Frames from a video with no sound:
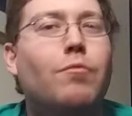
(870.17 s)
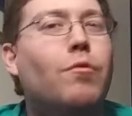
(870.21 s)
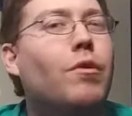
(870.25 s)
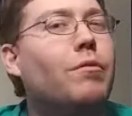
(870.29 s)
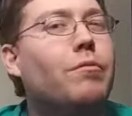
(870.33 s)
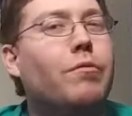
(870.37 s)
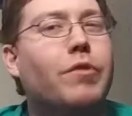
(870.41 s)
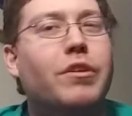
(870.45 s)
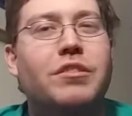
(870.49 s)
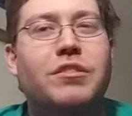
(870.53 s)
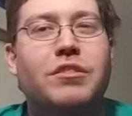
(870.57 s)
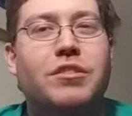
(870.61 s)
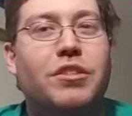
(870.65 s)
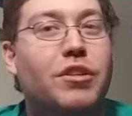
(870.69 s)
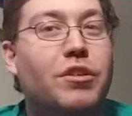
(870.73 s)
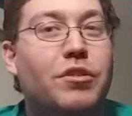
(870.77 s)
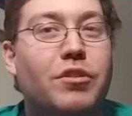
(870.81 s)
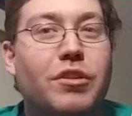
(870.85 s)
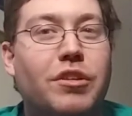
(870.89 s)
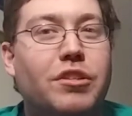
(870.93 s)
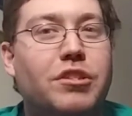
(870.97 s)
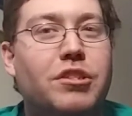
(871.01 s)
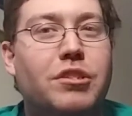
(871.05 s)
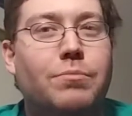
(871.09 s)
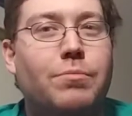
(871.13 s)
What reasons do you
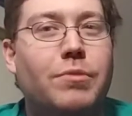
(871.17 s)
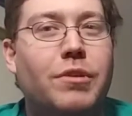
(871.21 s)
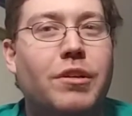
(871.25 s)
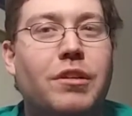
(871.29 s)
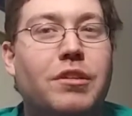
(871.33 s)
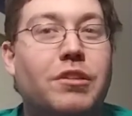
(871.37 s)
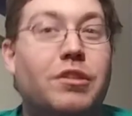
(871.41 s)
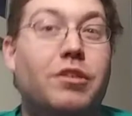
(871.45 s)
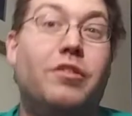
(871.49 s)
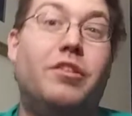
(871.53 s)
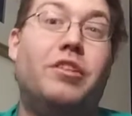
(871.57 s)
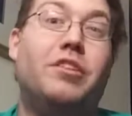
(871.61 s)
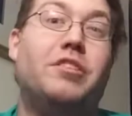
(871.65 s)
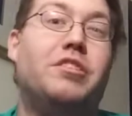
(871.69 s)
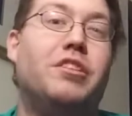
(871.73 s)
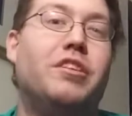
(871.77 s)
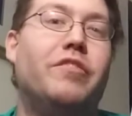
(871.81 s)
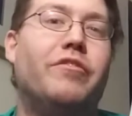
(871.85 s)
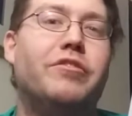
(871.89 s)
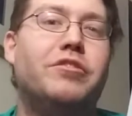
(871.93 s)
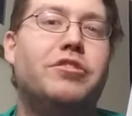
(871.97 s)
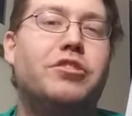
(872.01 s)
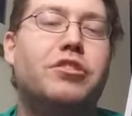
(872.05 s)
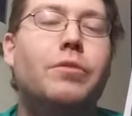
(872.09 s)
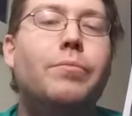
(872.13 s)
think she should be in? Do you think she
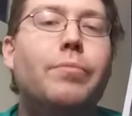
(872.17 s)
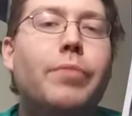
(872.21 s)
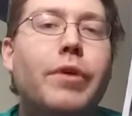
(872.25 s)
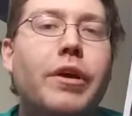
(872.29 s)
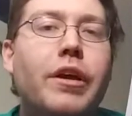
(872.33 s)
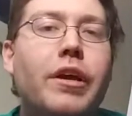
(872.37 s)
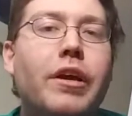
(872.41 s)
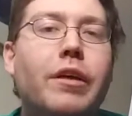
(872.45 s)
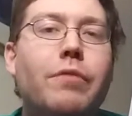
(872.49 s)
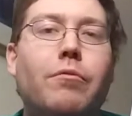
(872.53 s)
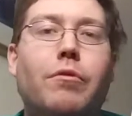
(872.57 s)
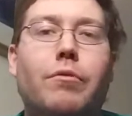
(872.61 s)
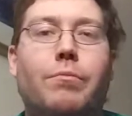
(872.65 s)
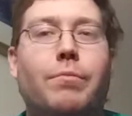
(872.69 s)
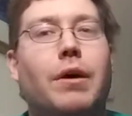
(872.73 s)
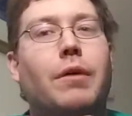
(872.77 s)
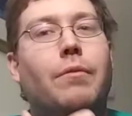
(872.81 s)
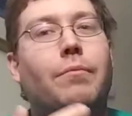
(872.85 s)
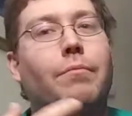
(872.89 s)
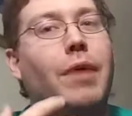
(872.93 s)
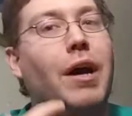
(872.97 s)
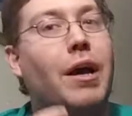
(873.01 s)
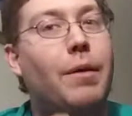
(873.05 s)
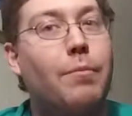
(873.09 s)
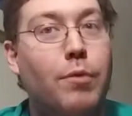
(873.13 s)
even should be in? What
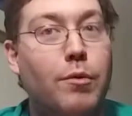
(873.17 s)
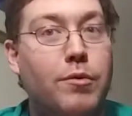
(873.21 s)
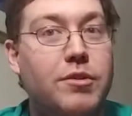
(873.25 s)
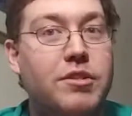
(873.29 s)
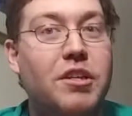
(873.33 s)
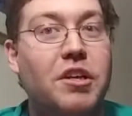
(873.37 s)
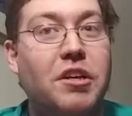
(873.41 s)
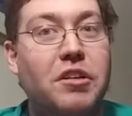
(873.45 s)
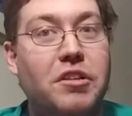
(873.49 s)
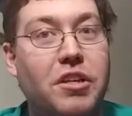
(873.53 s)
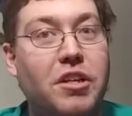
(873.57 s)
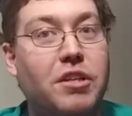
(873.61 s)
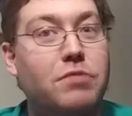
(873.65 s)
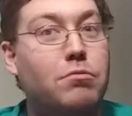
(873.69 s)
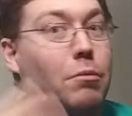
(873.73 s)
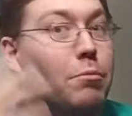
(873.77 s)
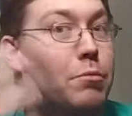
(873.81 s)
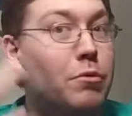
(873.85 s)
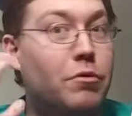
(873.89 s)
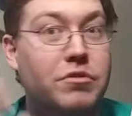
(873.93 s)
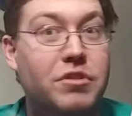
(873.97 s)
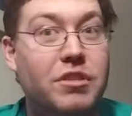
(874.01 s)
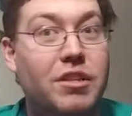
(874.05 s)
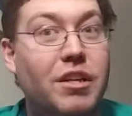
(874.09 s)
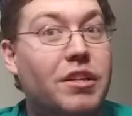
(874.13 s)
about my moveset ideas? What
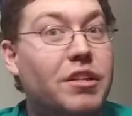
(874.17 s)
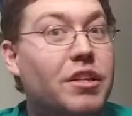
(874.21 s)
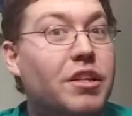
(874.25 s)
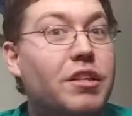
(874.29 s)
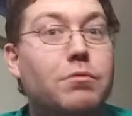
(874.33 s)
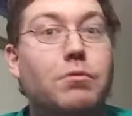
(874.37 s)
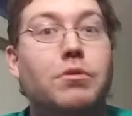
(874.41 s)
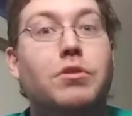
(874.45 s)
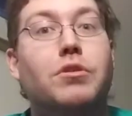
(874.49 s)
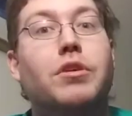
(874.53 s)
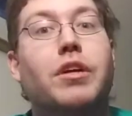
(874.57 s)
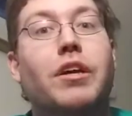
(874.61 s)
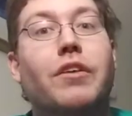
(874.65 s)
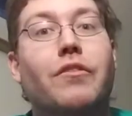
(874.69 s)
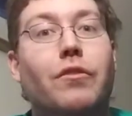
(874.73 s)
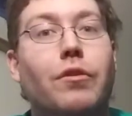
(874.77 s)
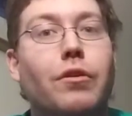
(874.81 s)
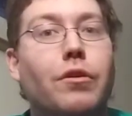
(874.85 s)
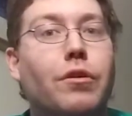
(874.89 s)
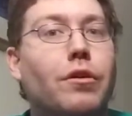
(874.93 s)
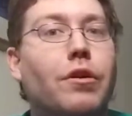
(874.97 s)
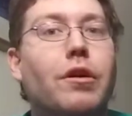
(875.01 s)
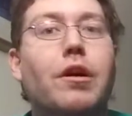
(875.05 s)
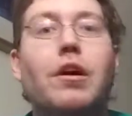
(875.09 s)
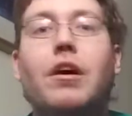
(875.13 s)
moveset ideas would you give
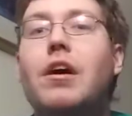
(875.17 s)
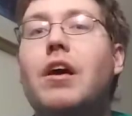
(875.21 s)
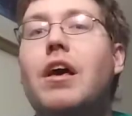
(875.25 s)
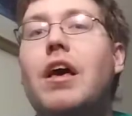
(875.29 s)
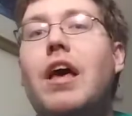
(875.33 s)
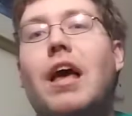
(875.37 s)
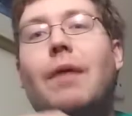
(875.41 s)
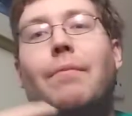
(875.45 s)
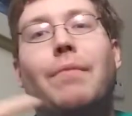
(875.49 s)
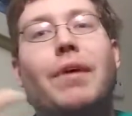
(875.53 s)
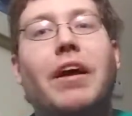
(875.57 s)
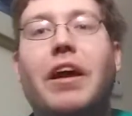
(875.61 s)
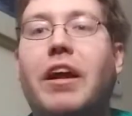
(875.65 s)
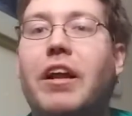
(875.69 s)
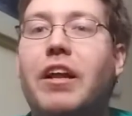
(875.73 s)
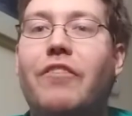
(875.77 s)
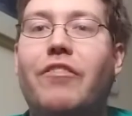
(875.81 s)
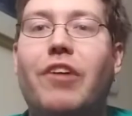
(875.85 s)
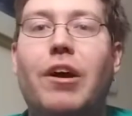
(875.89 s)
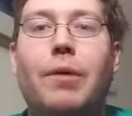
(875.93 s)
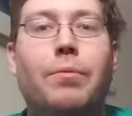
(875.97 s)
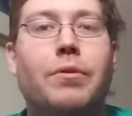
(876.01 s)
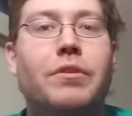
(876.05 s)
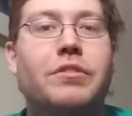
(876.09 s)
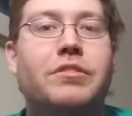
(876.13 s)
her? And my
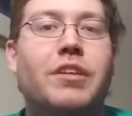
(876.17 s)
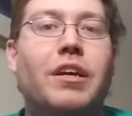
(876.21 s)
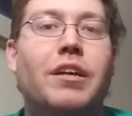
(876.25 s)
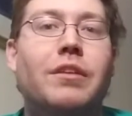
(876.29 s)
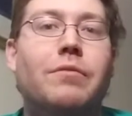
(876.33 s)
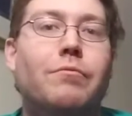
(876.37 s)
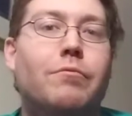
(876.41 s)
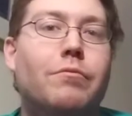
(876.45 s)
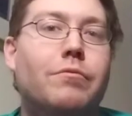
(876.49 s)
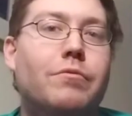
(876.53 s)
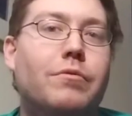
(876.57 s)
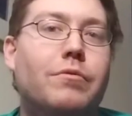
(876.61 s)
85%